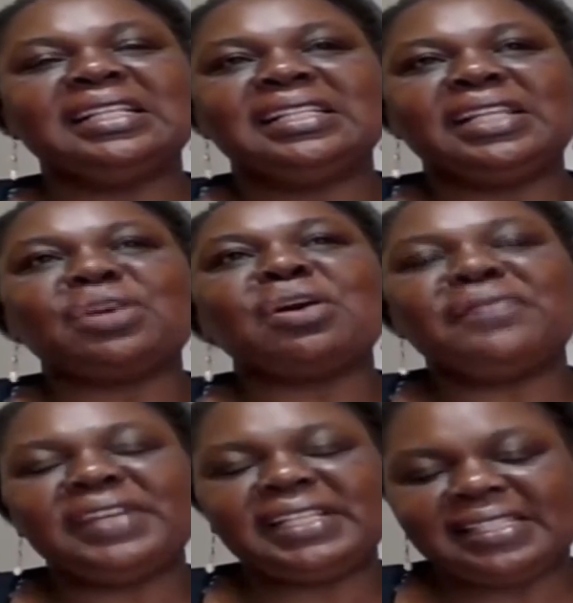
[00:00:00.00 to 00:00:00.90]
the
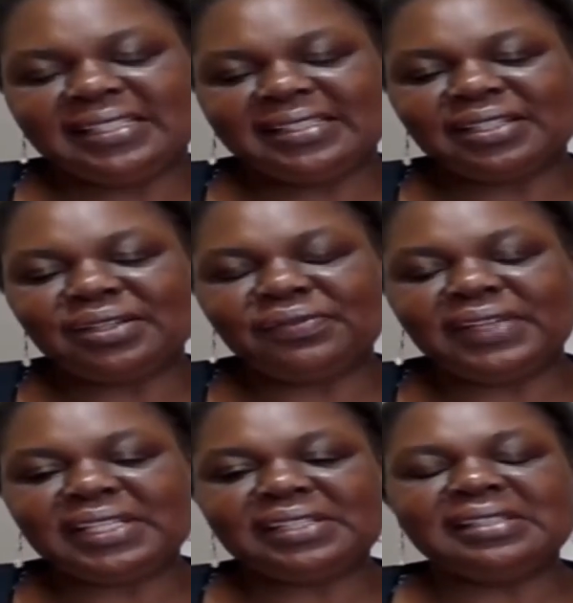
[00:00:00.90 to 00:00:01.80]

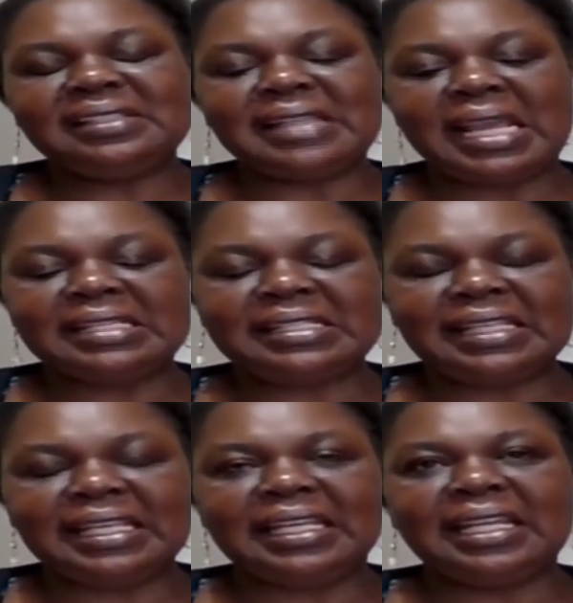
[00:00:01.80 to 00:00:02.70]

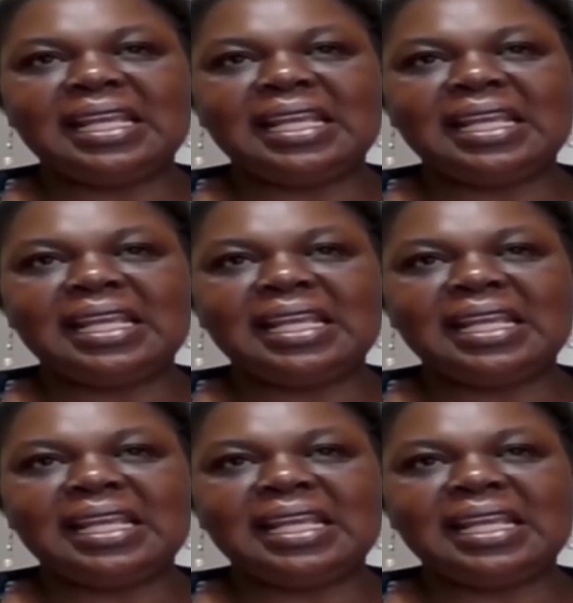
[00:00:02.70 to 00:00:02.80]
COVID-19,